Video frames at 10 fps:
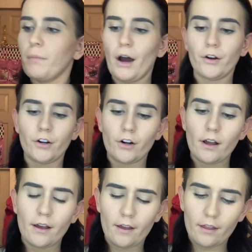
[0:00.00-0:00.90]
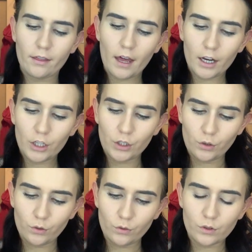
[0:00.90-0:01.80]
powder that I
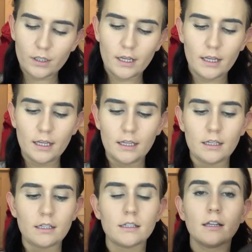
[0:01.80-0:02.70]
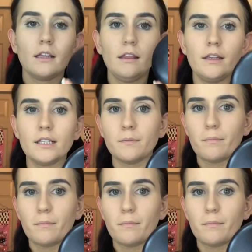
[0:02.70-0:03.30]
use is this